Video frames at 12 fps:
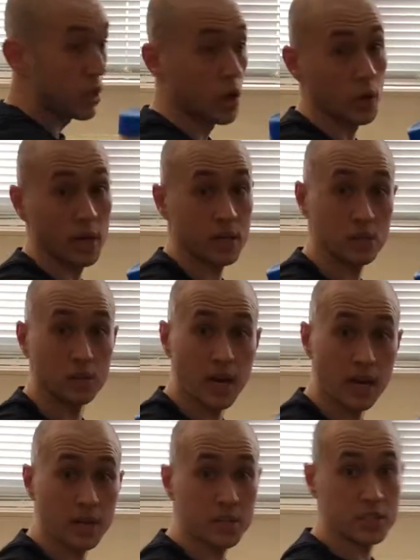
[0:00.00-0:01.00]
going. So
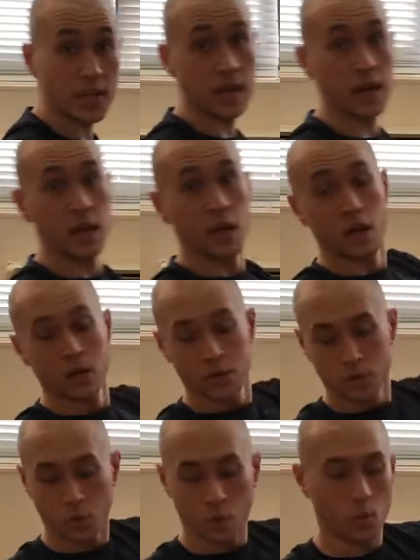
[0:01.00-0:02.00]
10 on each side.
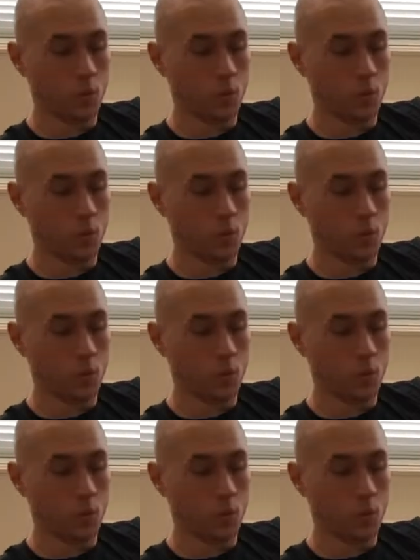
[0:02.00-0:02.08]
So